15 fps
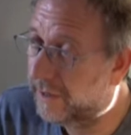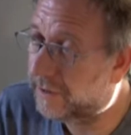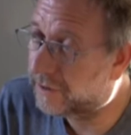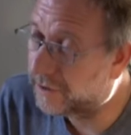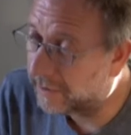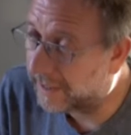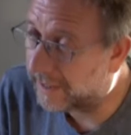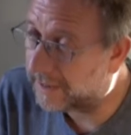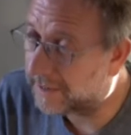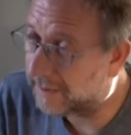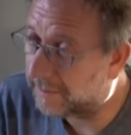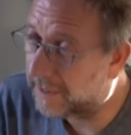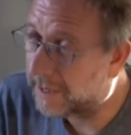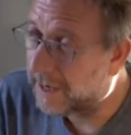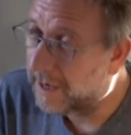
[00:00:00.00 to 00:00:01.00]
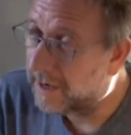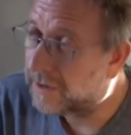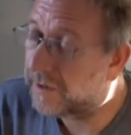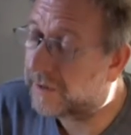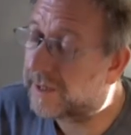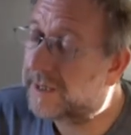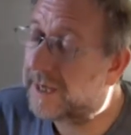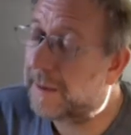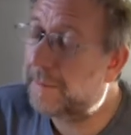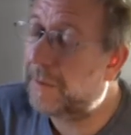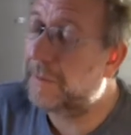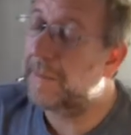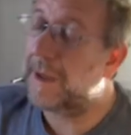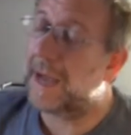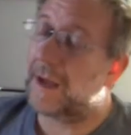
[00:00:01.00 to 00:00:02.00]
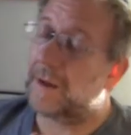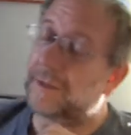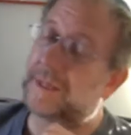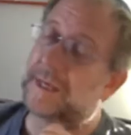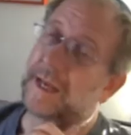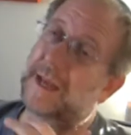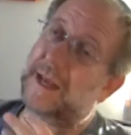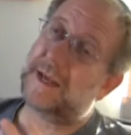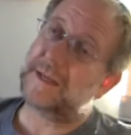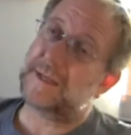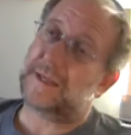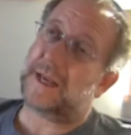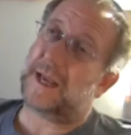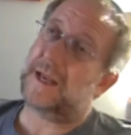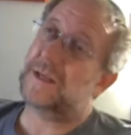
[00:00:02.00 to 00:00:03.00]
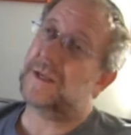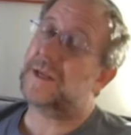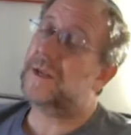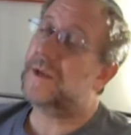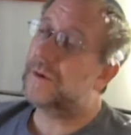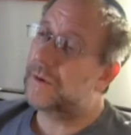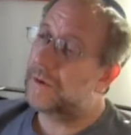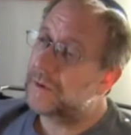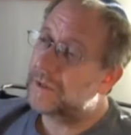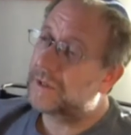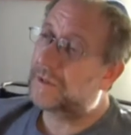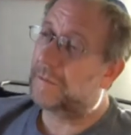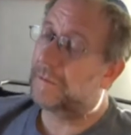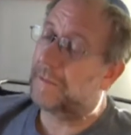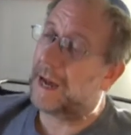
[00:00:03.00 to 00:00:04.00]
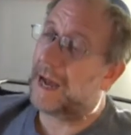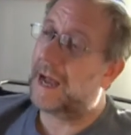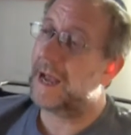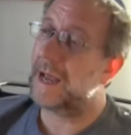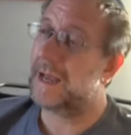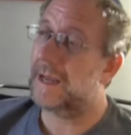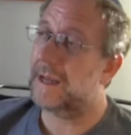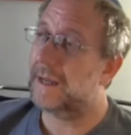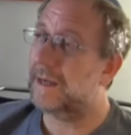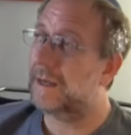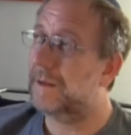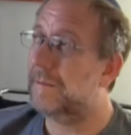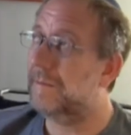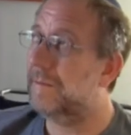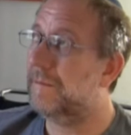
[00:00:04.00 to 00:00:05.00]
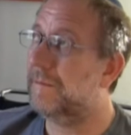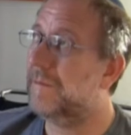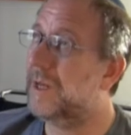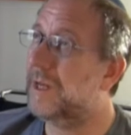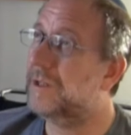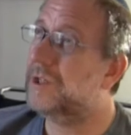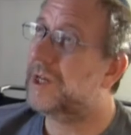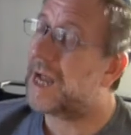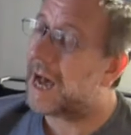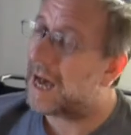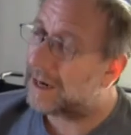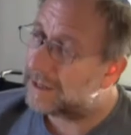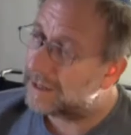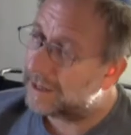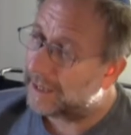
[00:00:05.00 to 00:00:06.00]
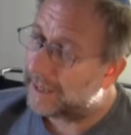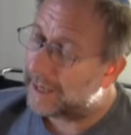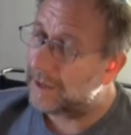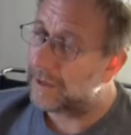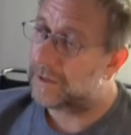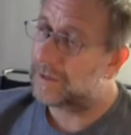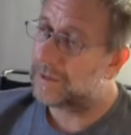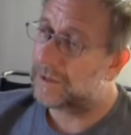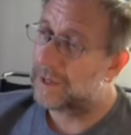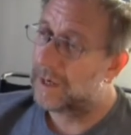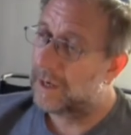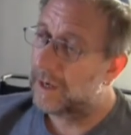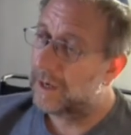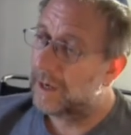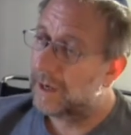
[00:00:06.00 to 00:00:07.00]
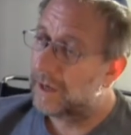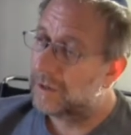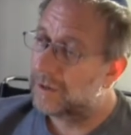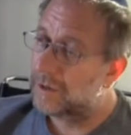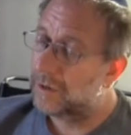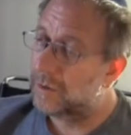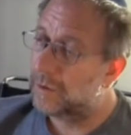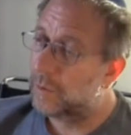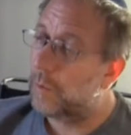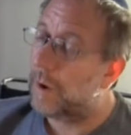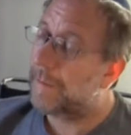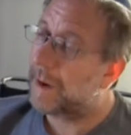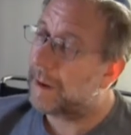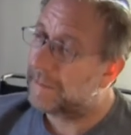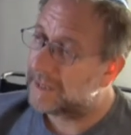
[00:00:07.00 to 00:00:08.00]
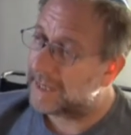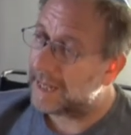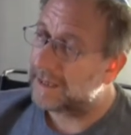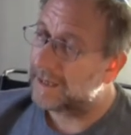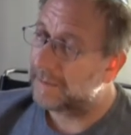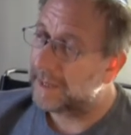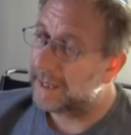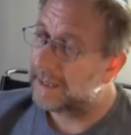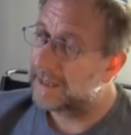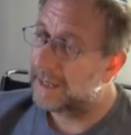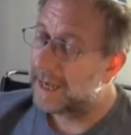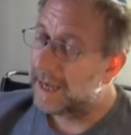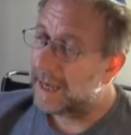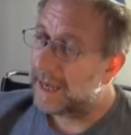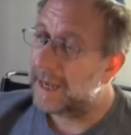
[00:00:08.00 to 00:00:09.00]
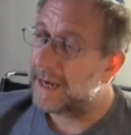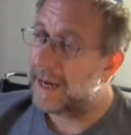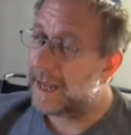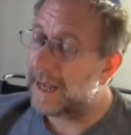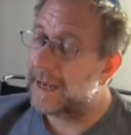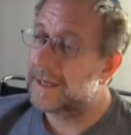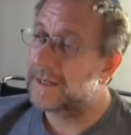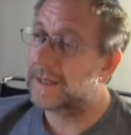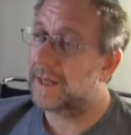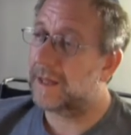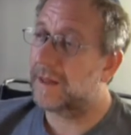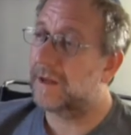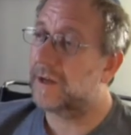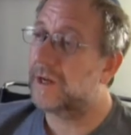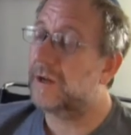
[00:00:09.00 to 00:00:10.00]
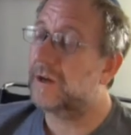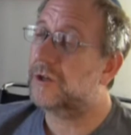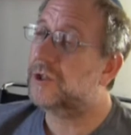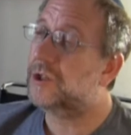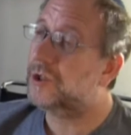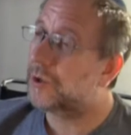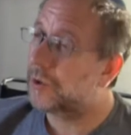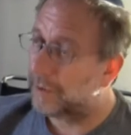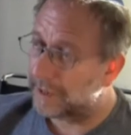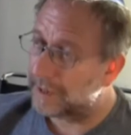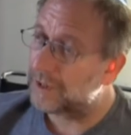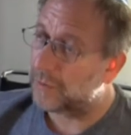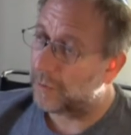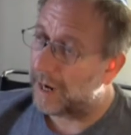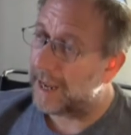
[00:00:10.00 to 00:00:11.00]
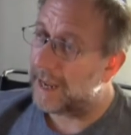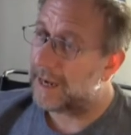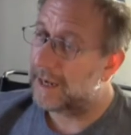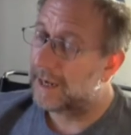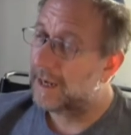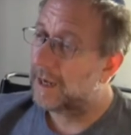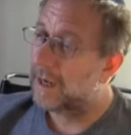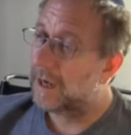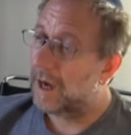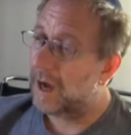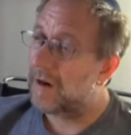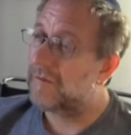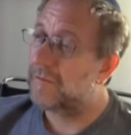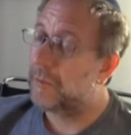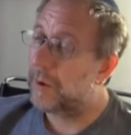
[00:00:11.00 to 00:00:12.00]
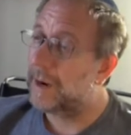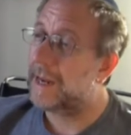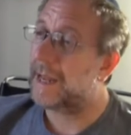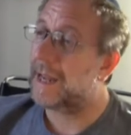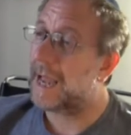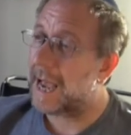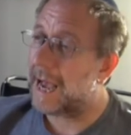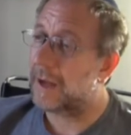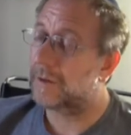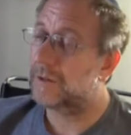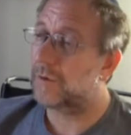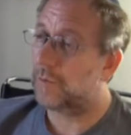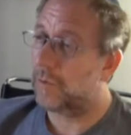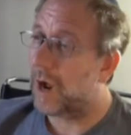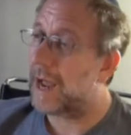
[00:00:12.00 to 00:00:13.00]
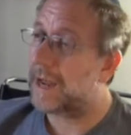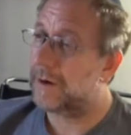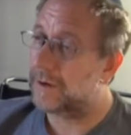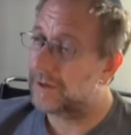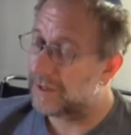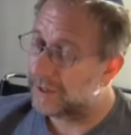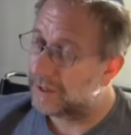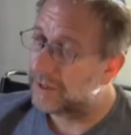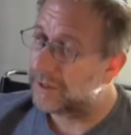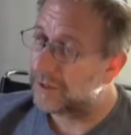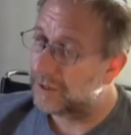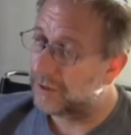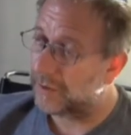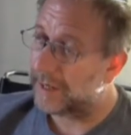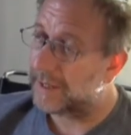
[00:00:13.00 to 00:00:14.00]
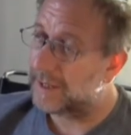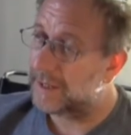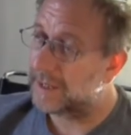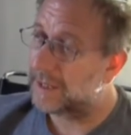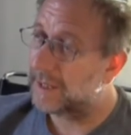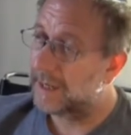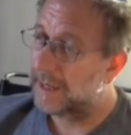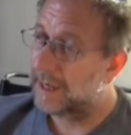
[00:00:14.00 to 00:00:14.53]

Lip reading: Judaism. So the Temple Mount is used by jihadist leaders to whip up sentiment. It is the surest way of bringing out rioters into the streets.